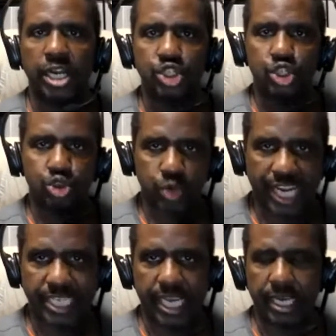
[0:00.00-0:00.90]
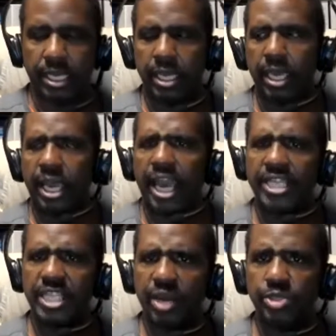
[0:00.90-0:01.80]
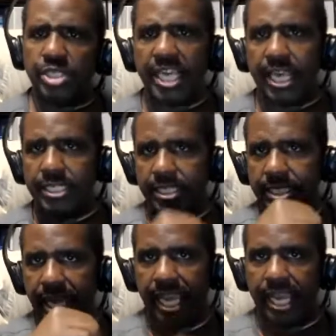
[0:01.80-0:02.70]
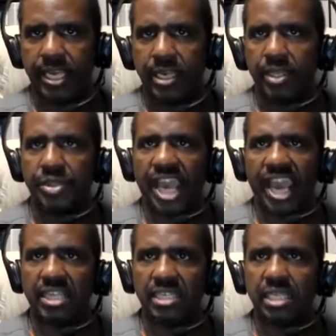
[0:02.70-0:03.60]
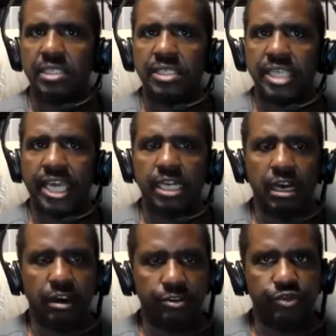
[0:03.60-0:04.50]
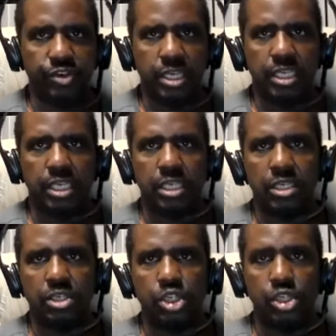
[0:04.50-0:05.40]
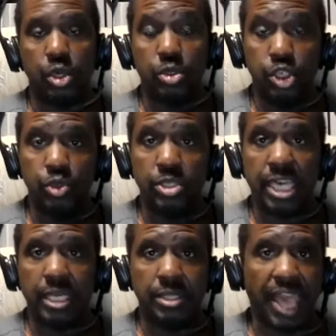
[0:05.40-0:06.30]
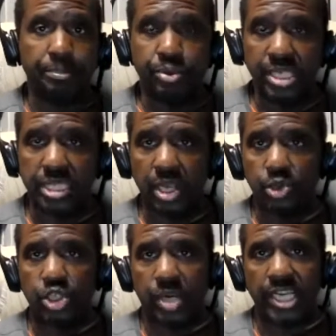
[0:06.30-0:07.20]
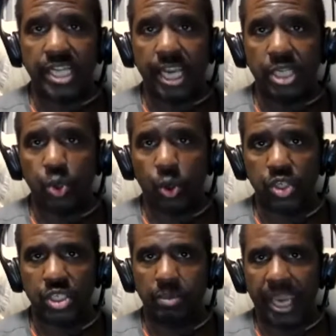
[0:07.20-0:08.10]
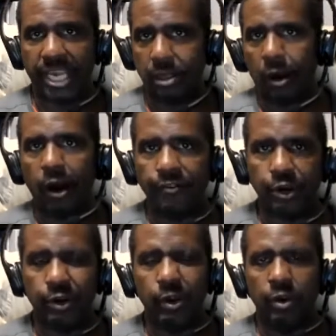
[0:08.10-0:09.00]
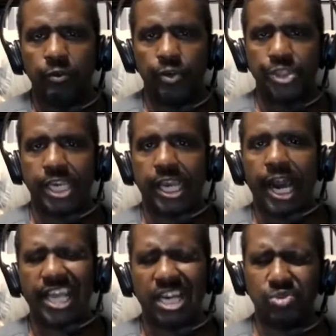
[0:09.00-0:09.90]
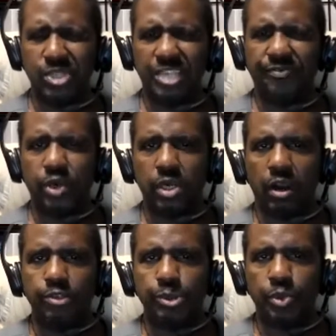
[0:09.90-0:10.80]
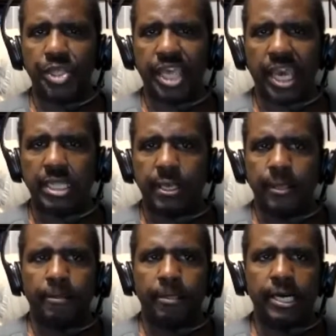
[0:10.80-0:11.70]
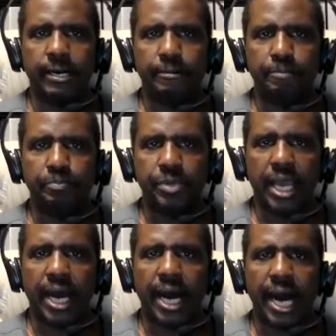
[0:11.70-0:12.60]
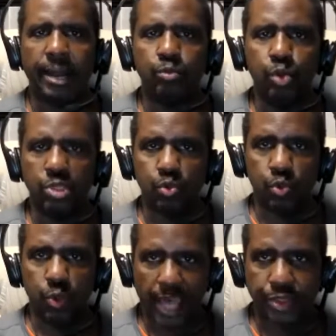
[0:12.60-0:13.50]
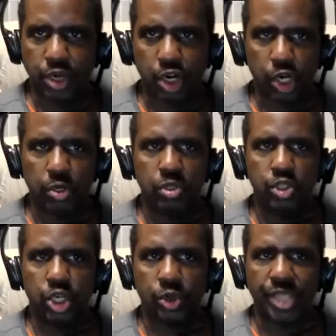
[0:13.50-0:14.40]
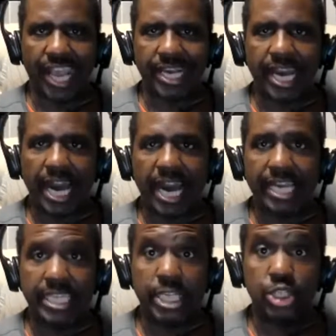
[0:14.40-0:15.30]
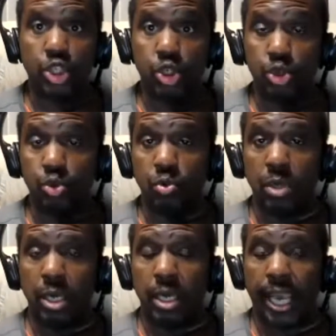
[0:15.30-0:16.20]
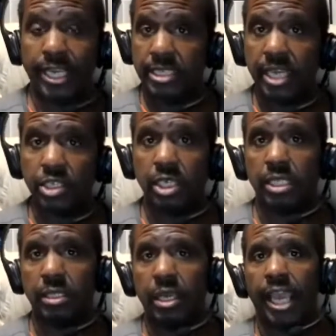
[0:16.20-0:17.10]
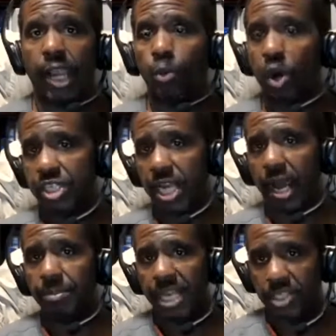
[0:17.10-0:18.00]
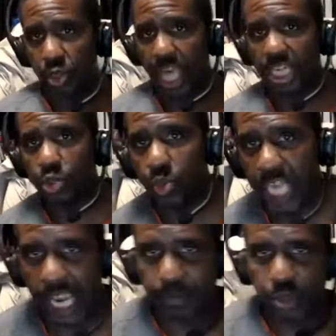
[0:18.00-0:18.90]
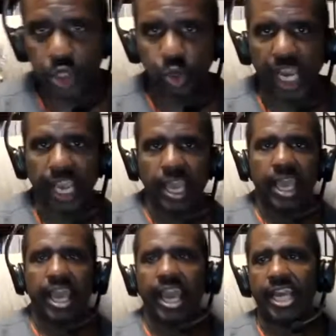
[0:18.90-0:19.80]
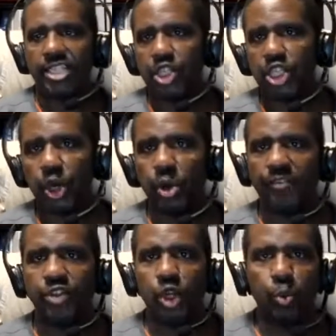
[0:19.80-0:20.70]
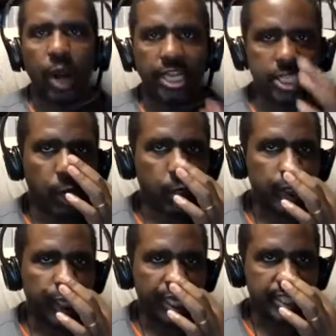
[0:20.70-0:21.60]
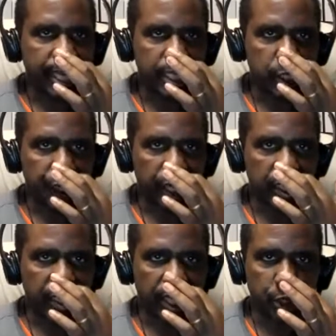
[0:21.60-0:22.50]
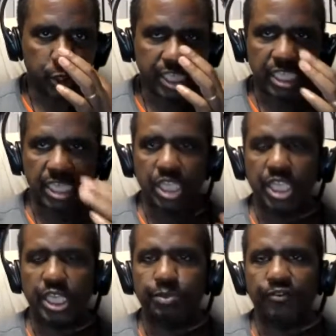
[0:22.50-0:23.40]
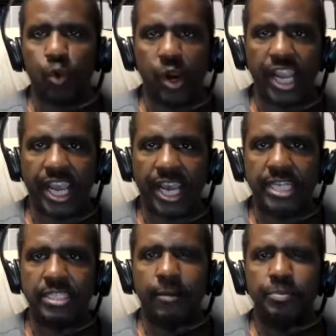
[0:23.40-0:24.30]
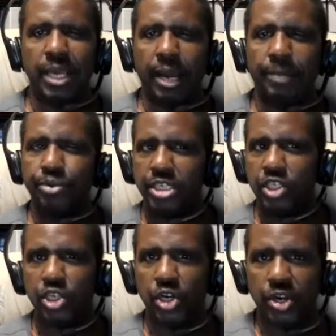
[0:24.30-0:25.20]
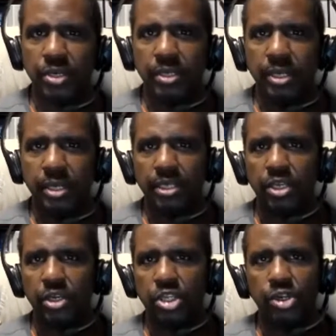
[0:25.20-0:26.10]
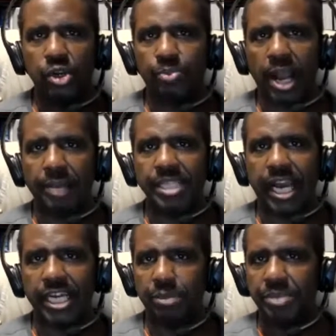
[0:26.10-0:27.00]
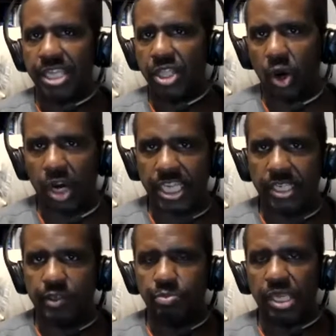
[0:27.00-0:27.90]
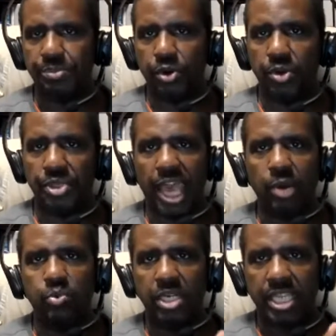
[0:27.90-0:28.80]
training. And then I was thinking today that instead of using that pre-sale training in order to make an offer for the guy, I don't really feel comfortable with that. Um, I would rather turn that guide into a session, a workshop. And so that is what I am doing. And so if you're watching or listening to this and you're listening to this beforehand, I'm pretty sure you're probably not going to be in the audience of people that would